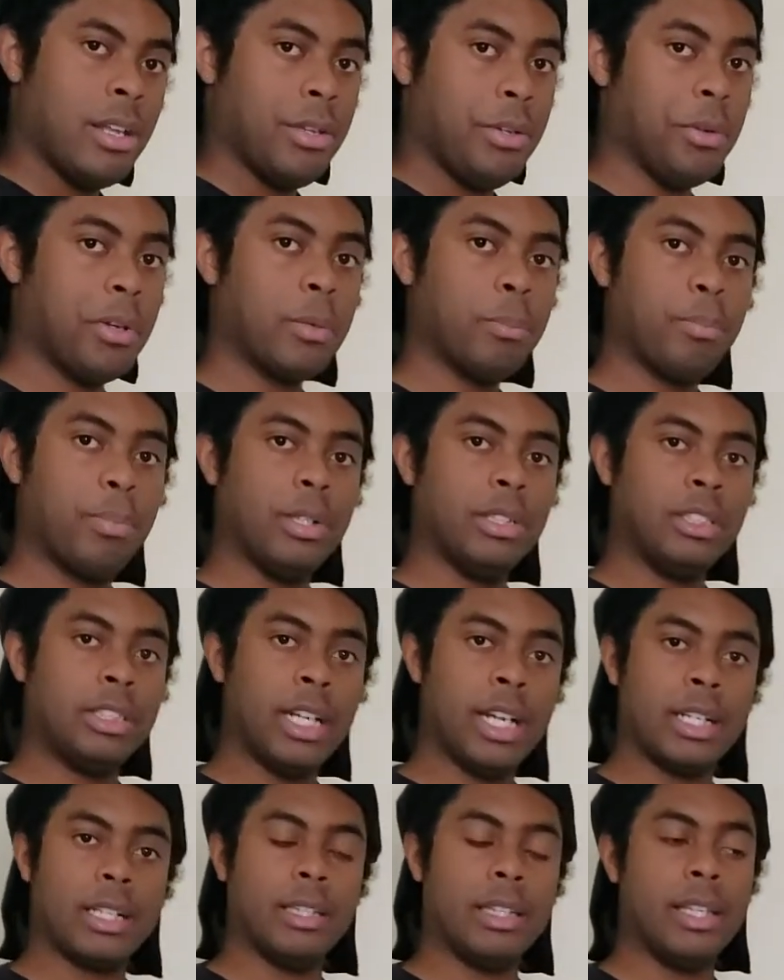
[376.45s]
you can
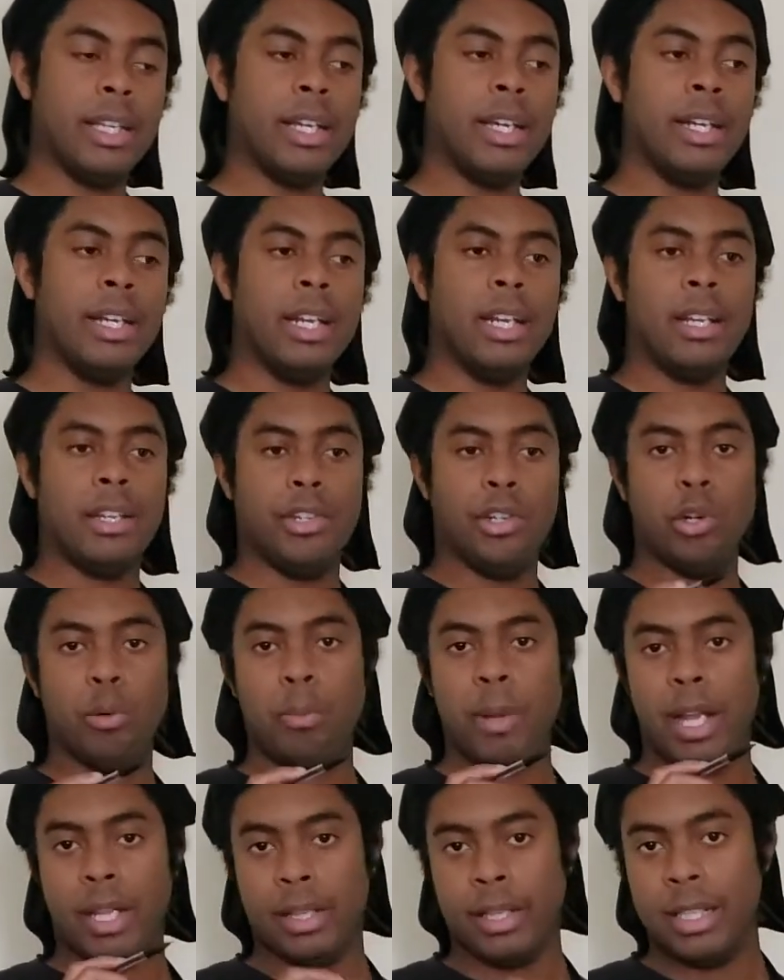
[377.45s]
project that you'll
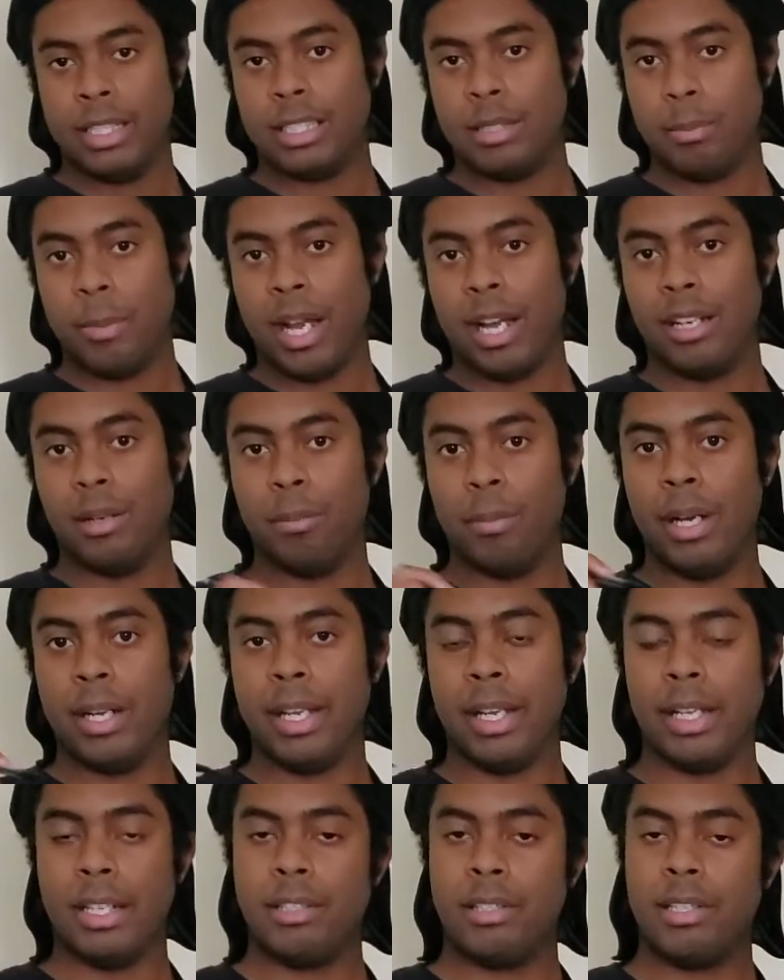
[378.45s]
make this amount of
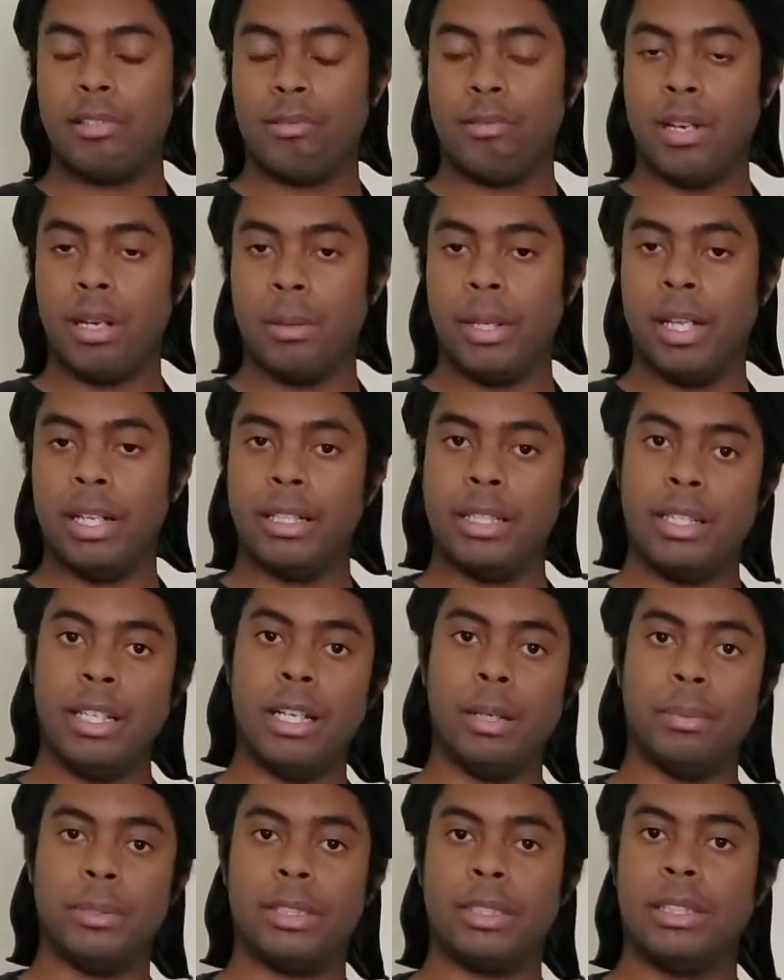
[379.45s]
money in
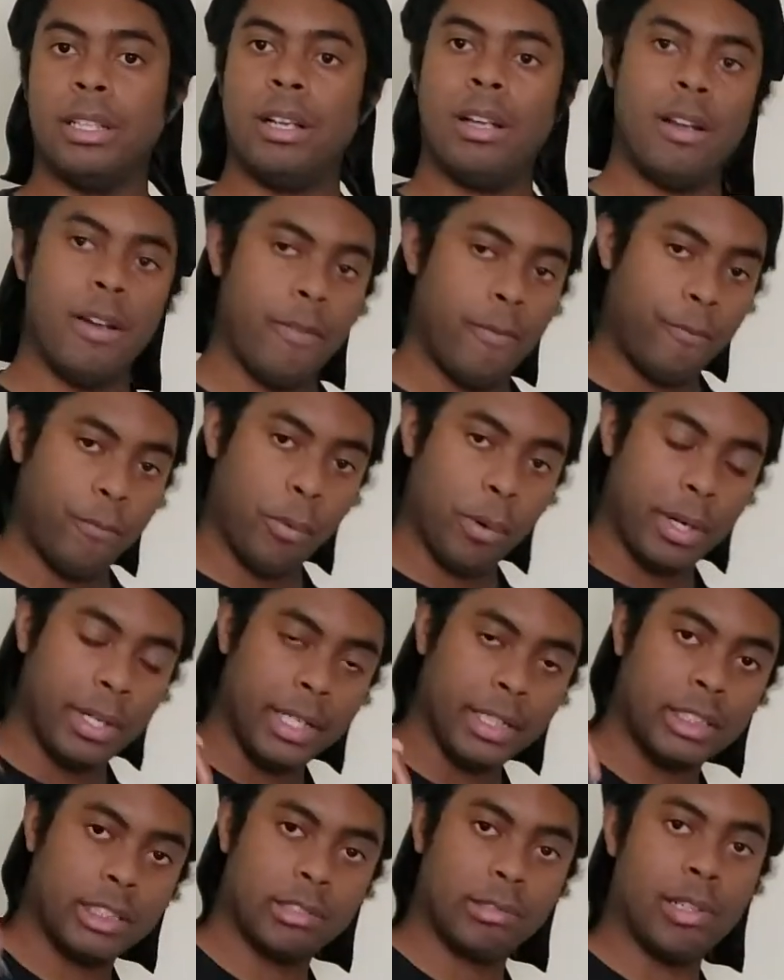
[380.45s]
tips for
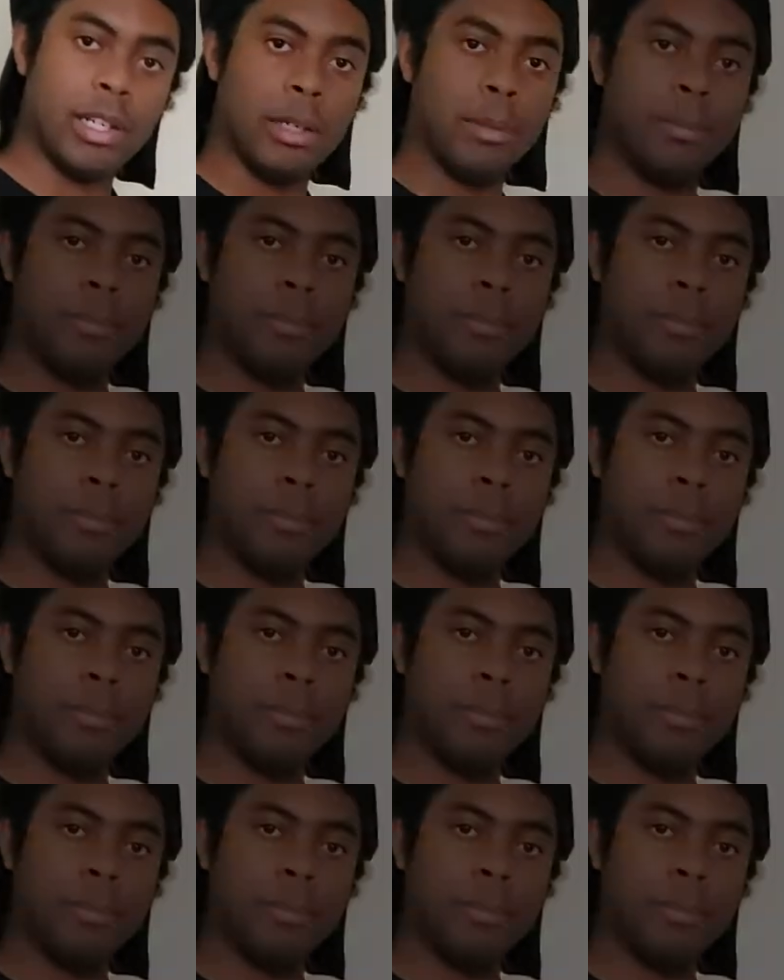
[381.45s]
each trip.